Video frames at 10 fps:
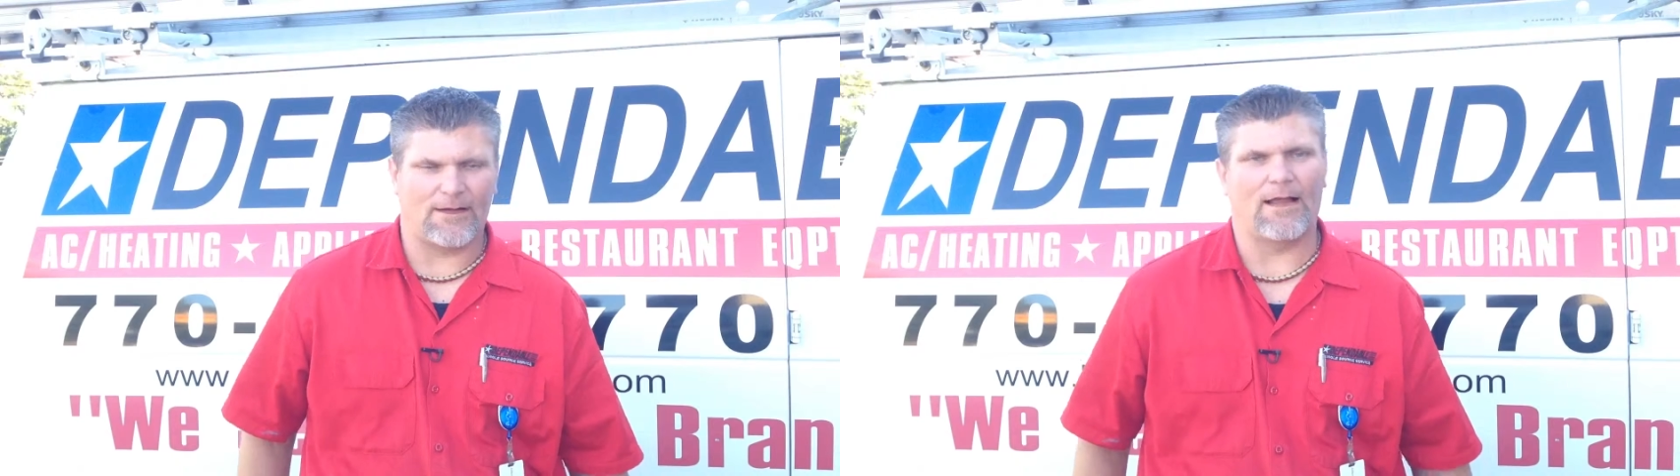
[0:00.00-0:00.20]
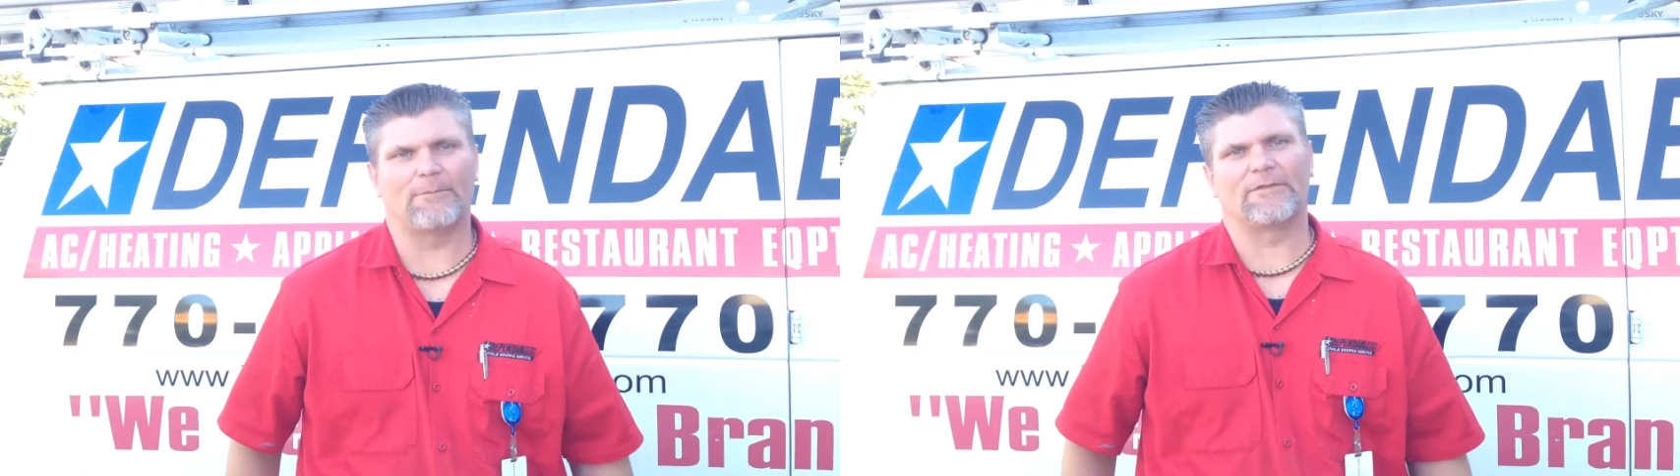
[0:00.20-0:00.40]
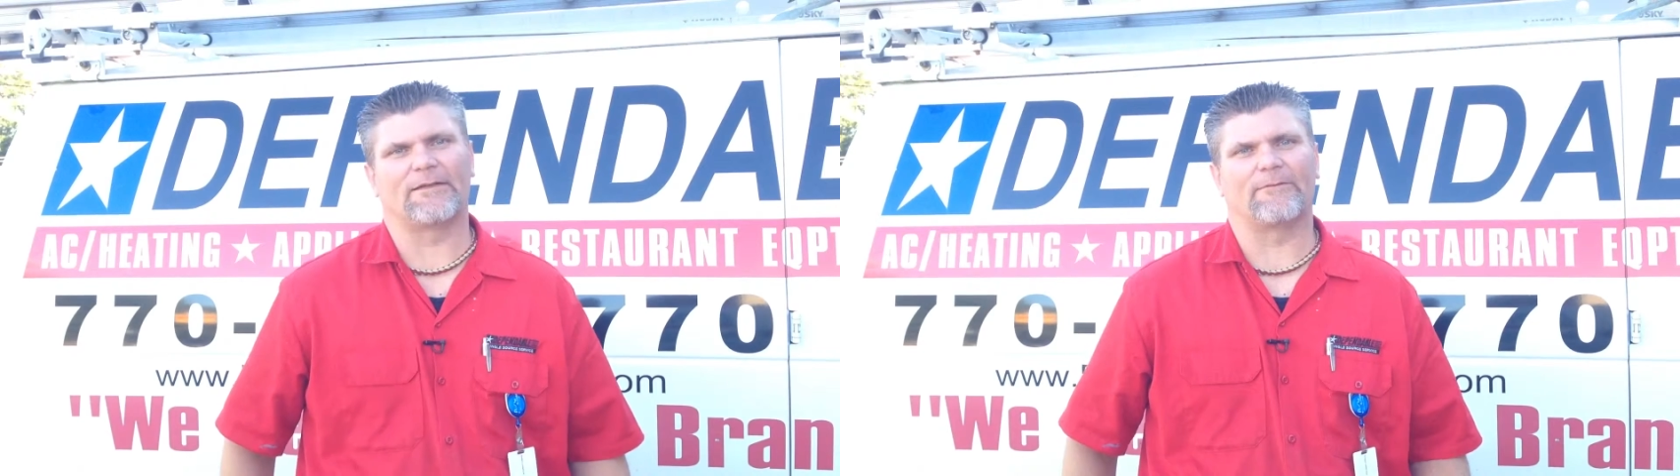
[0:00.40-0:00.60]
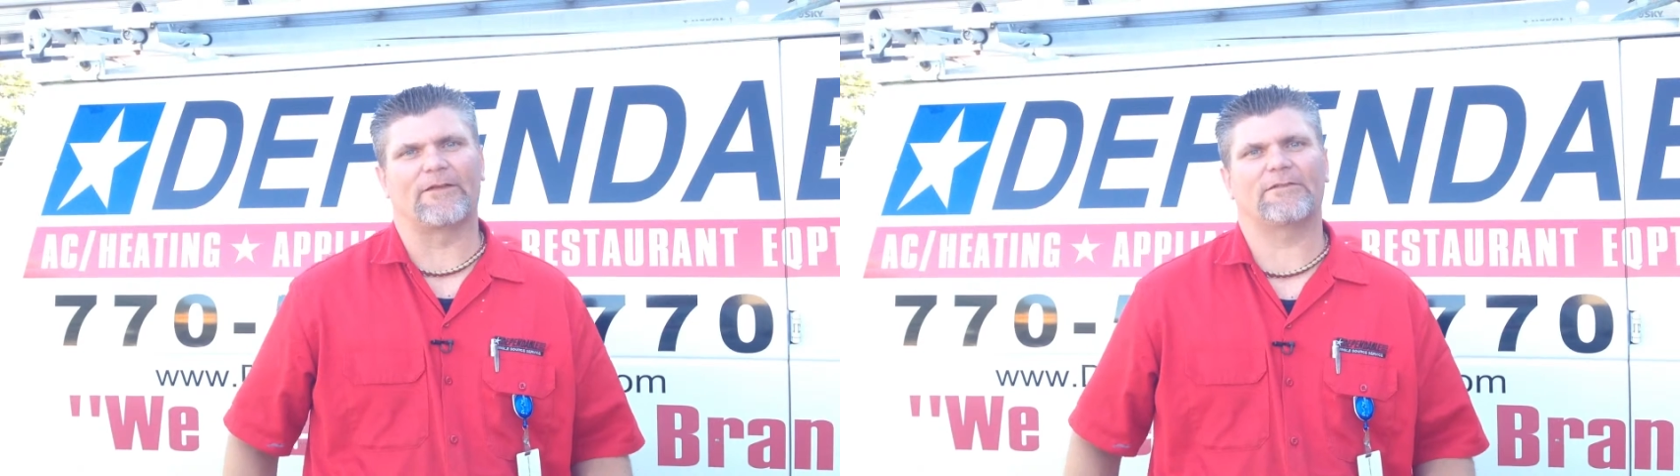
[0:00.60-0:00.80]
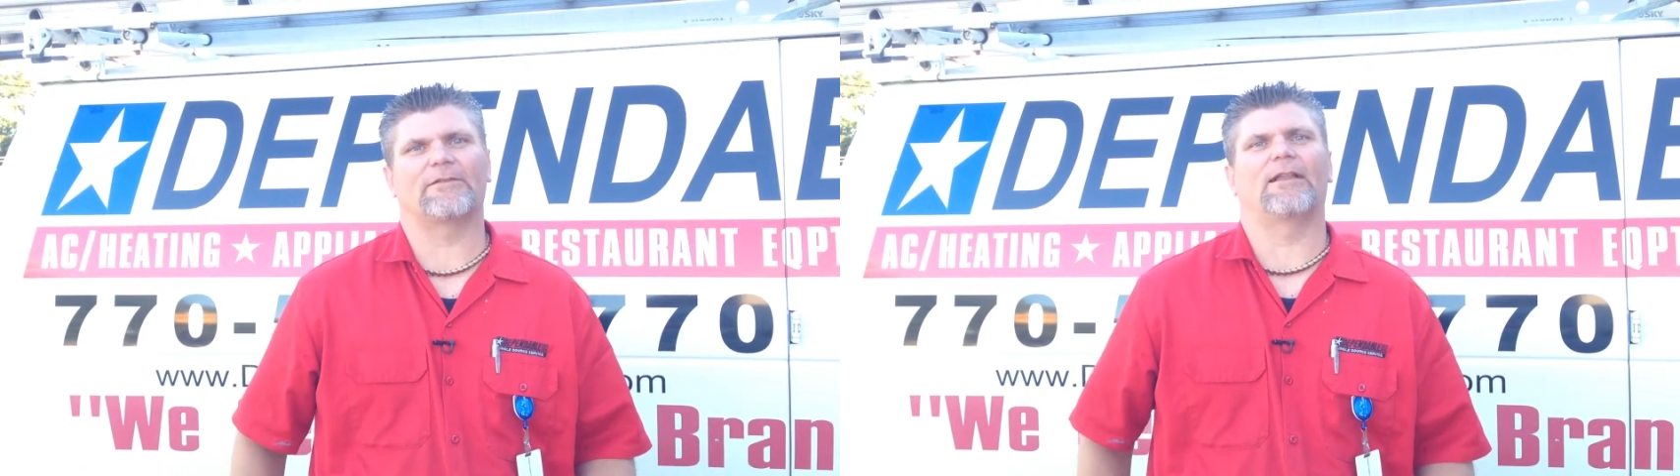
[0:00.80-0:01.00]
I'm Tim
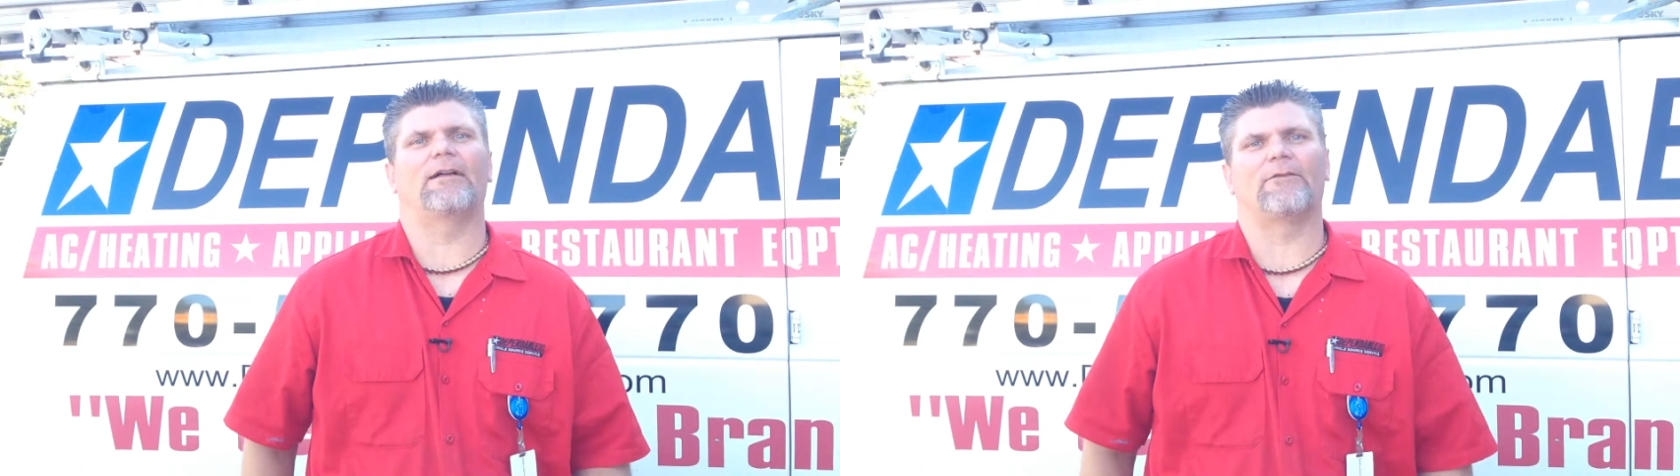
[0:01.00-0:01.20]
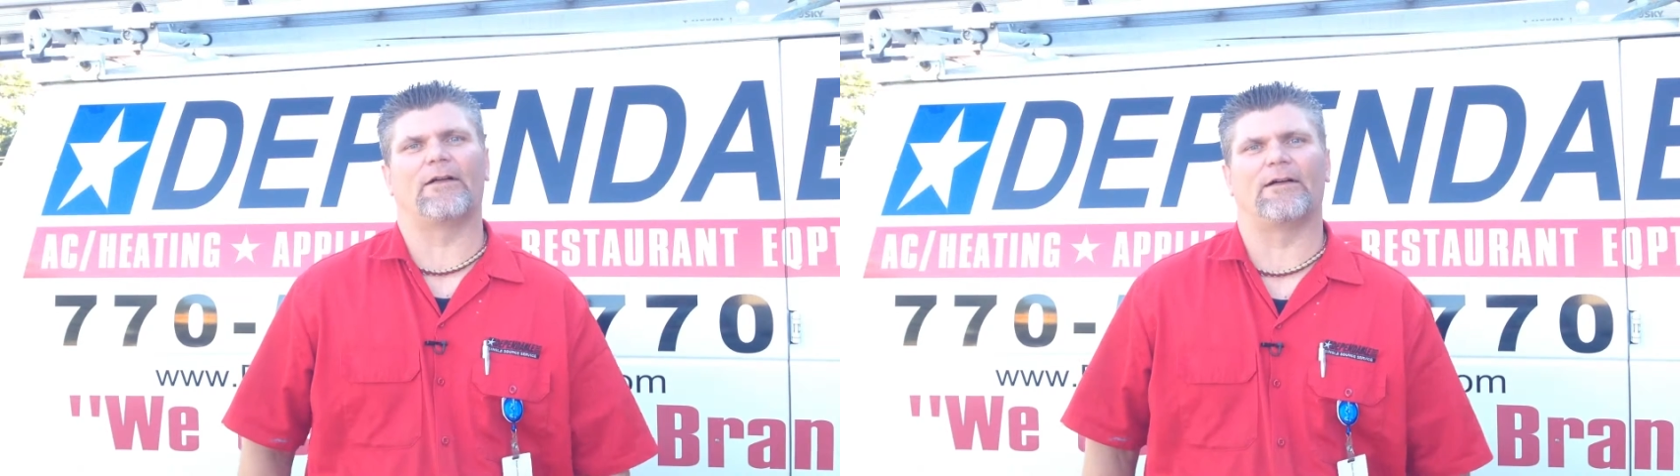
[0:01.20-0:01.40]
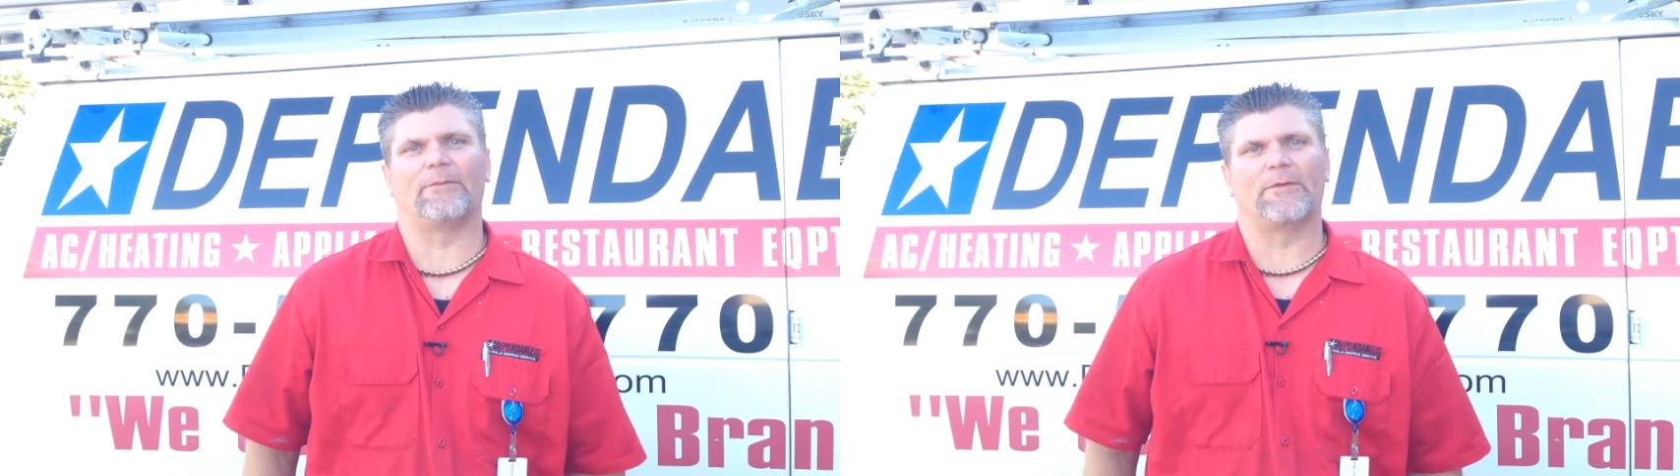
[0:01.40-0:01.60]
Vestal. I've uh,